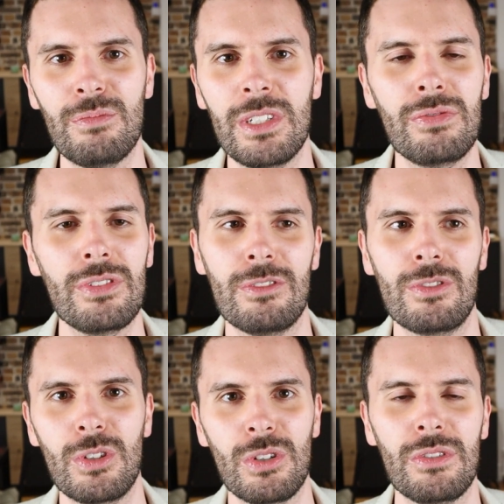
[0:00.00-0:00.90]
different
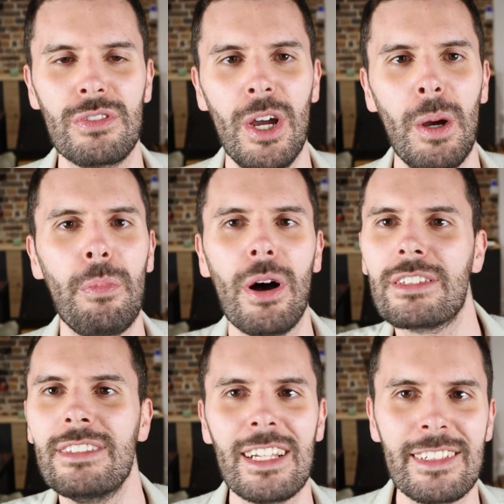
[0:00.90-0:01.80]
sort of
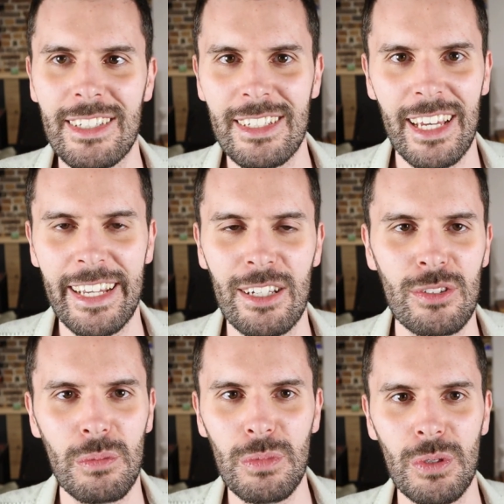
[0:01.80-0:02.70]
personalities, I
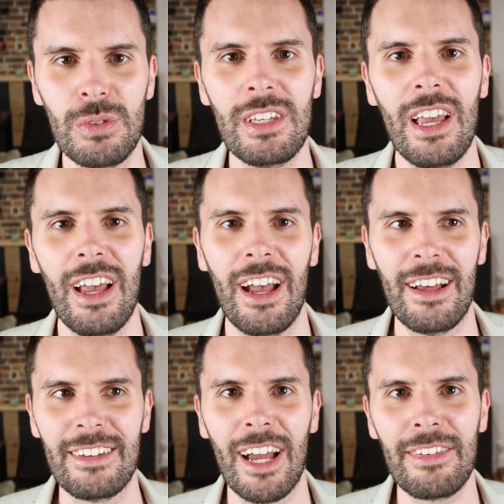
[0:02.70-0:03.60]
guess, or moods.
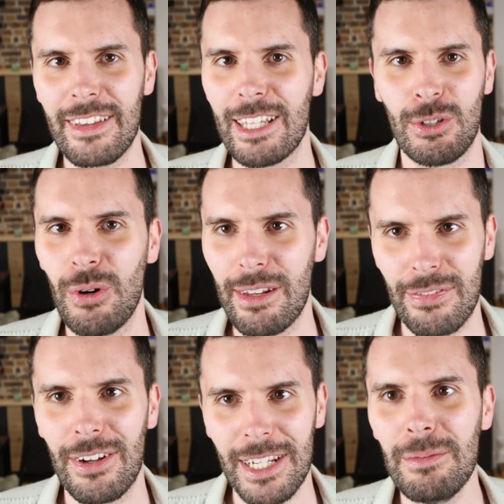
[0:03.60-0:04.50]
And I think that's quite
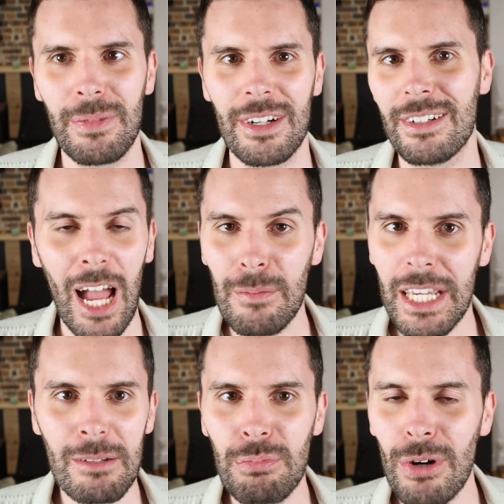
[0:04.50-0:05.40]
funny, but I
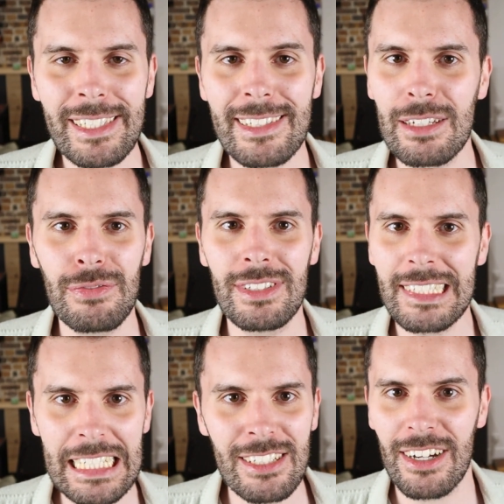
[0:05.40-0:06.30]
mean, practicing for
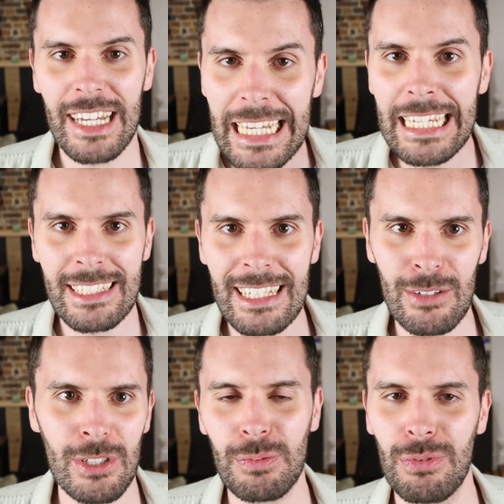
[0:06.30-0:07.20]
Tinder is
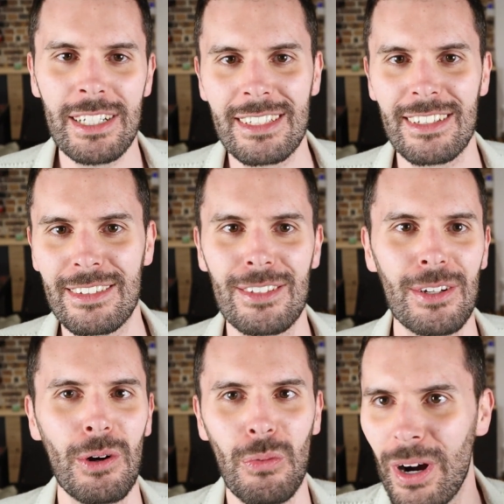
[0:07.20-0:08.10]
language practice,
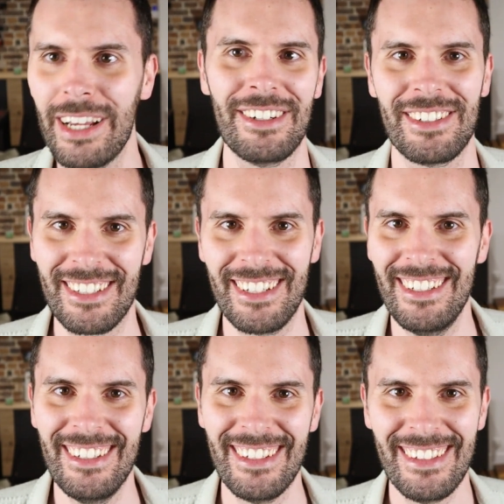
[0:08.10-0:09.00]
so why not?
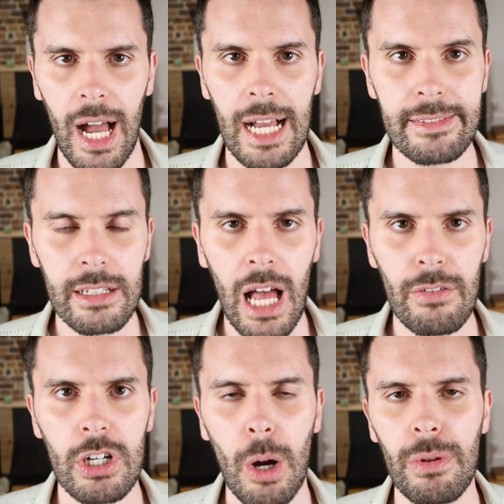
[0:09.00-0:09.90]
I still
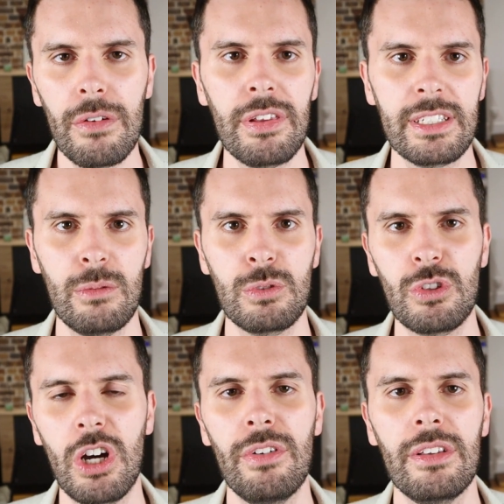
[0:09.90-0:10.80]
have a couple of things I want
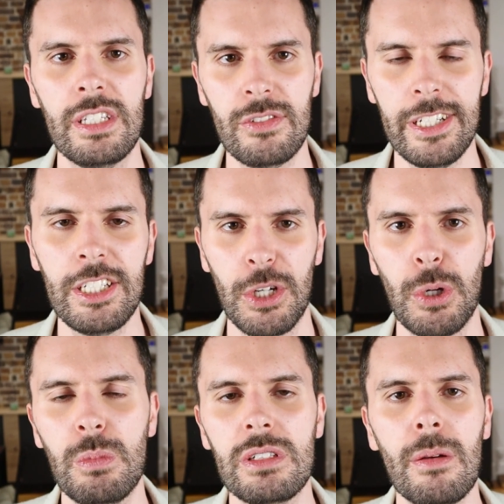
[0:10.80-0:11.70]
to cover in this
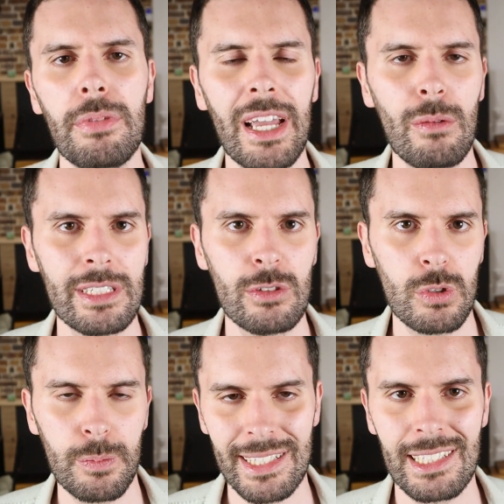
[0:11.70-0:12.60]
video, but something I wanted to
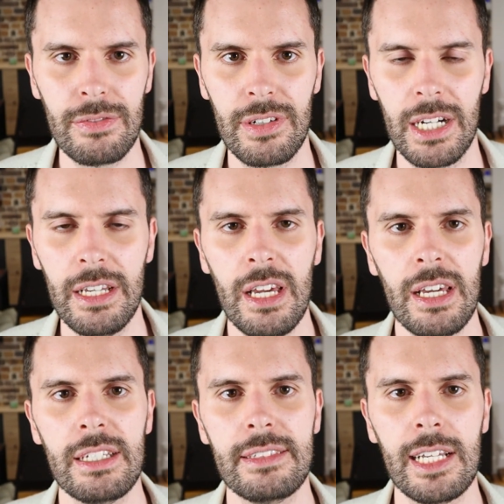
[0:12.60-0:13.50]
specify
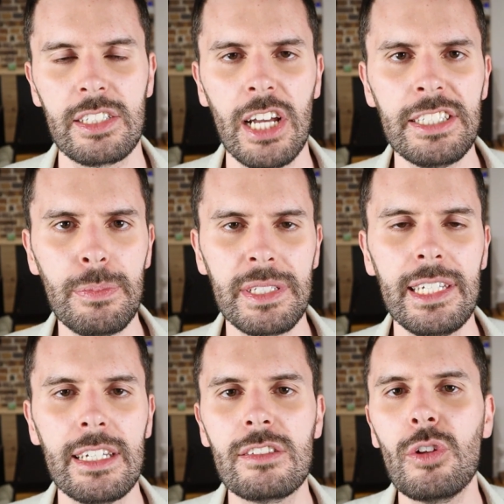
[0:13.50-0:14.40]
is that
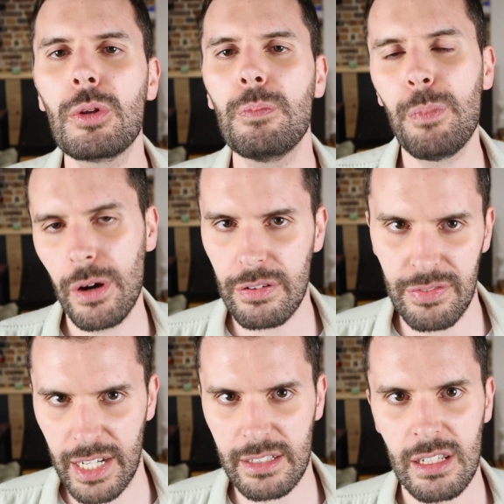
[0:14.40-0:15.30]
ChatGPT is not
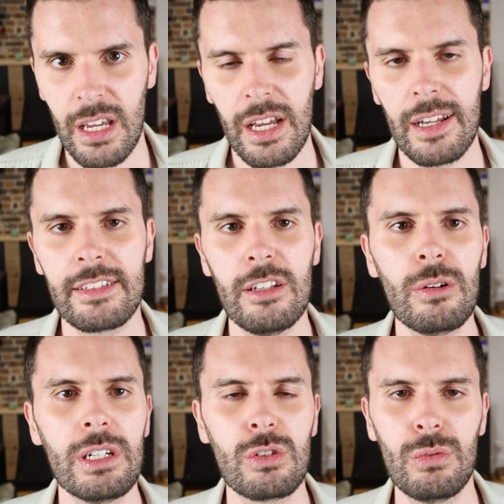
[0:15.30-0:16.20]
perfect. It's not
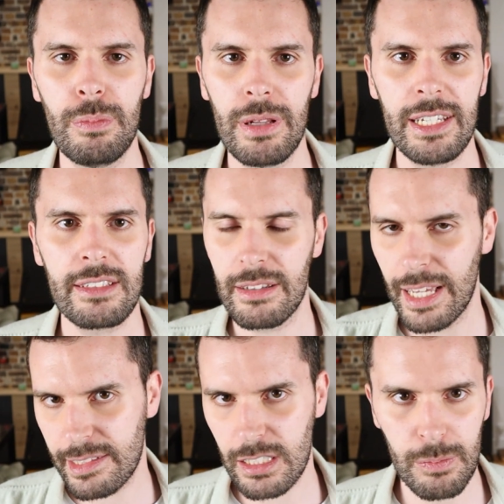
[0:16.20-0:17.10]
going to replace a
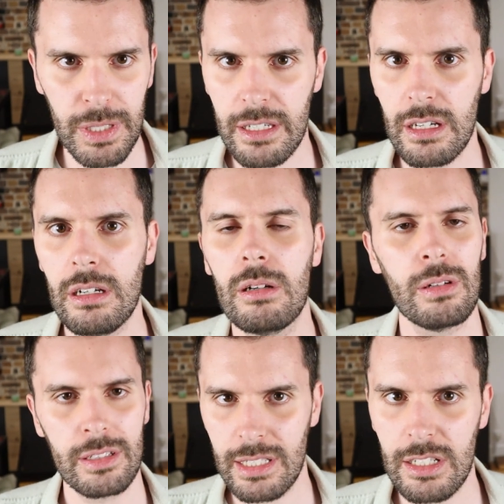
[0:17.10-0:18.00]
native speaker
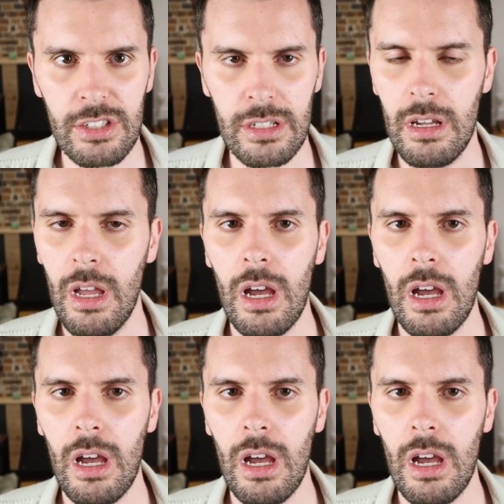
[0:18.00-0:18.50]
or a teacher,